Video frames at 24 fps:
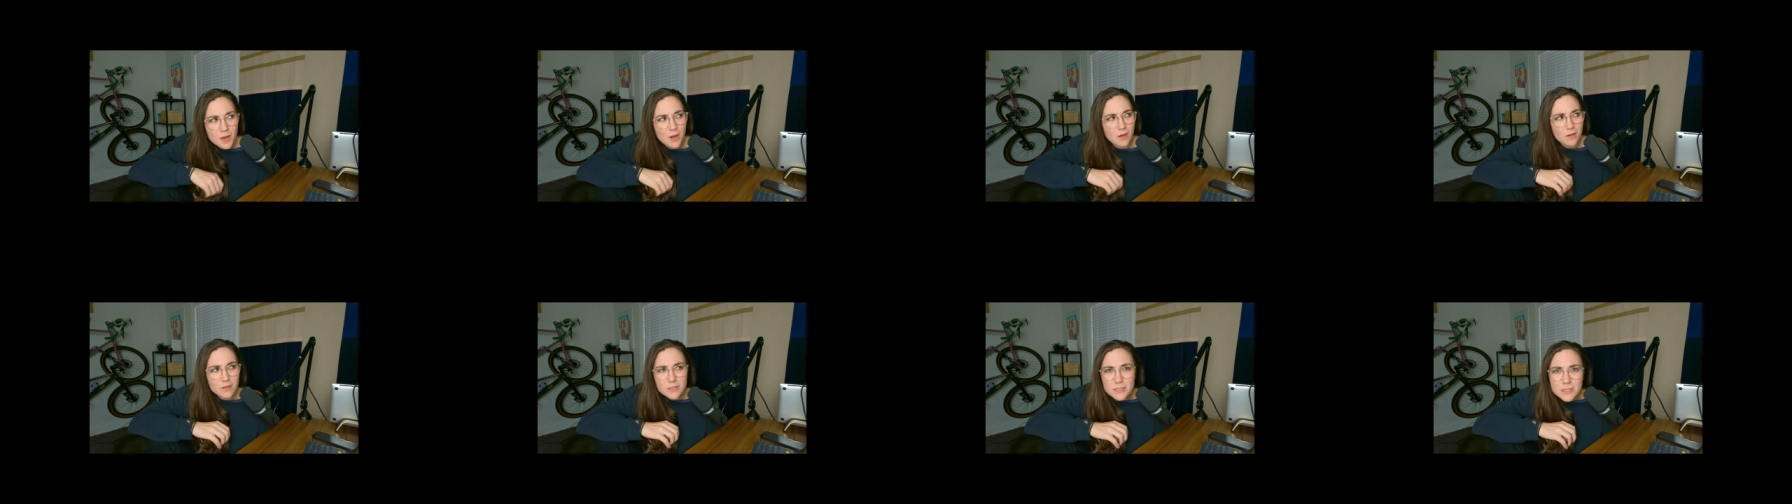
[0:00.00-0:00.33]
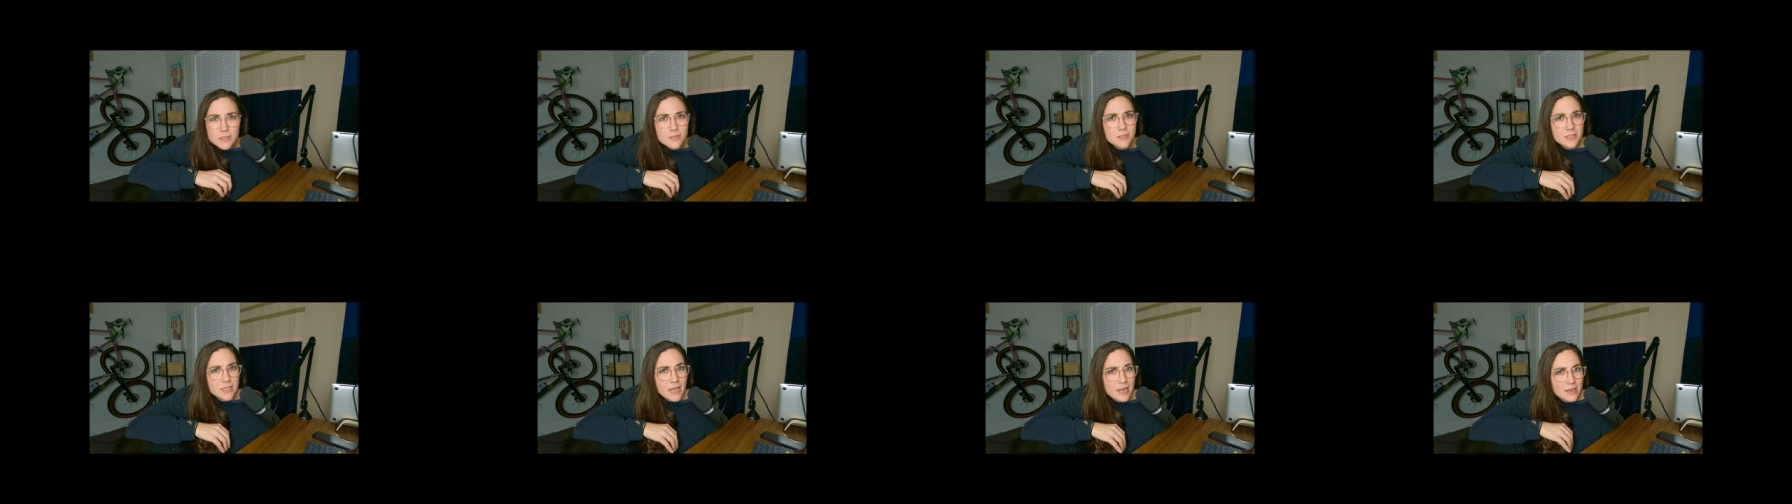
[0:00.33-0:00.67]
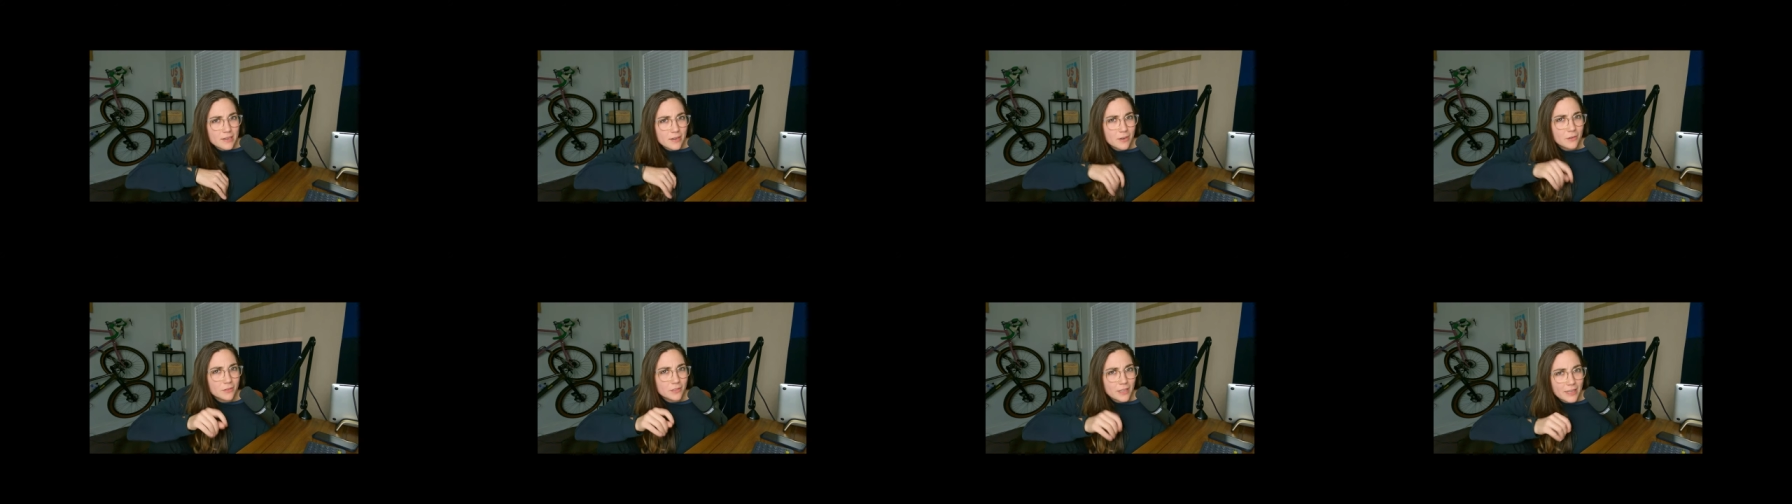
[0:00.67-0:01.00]
Also, side
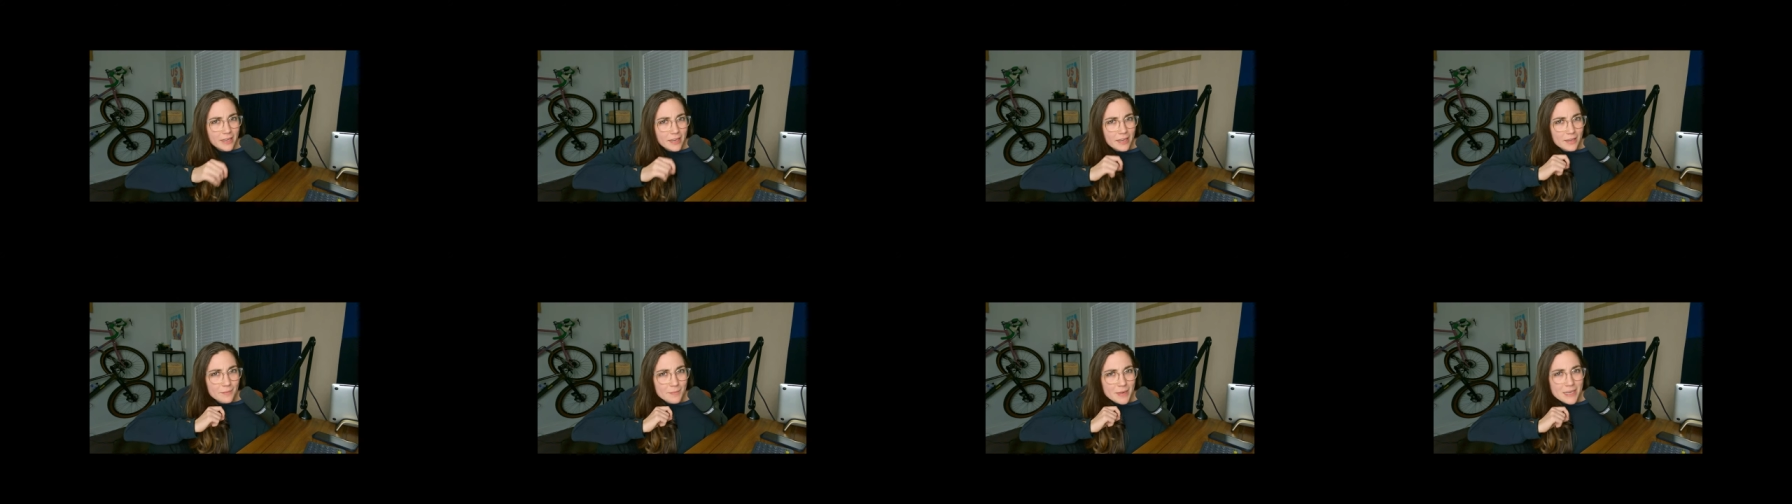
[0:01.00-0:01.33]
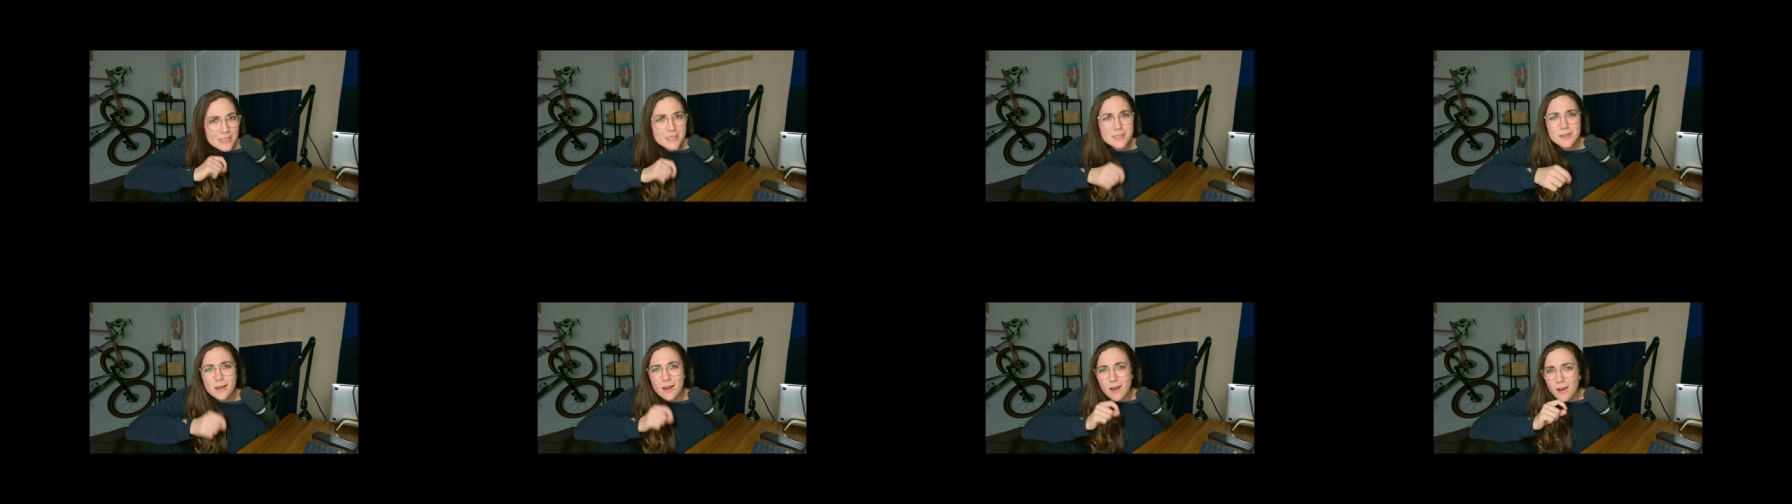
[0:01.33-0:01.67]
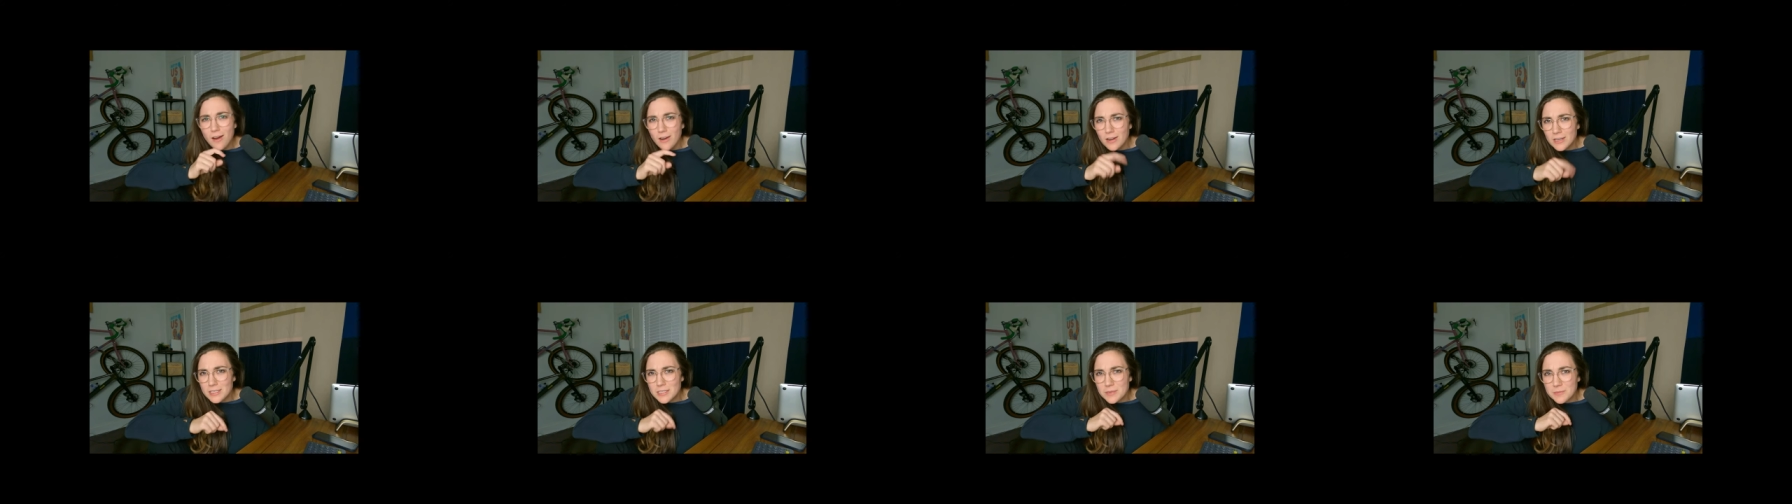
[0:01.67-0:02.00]
note, Lehi makes
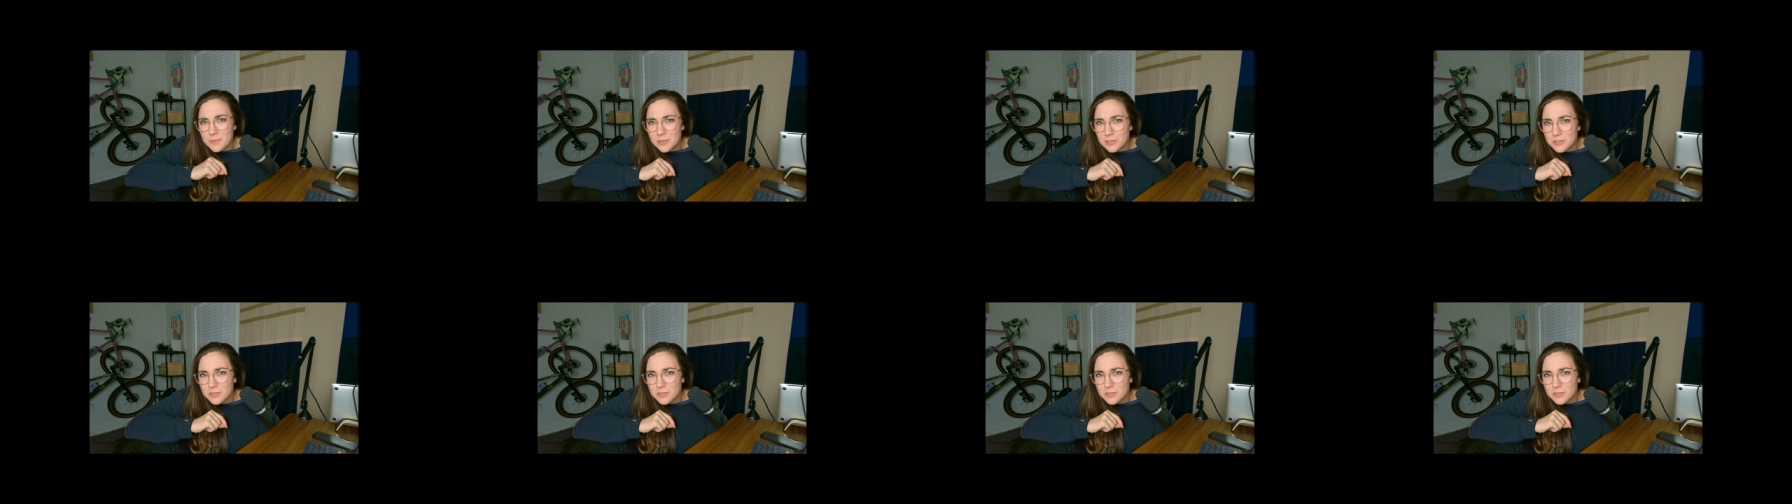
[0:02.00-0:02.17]
awesome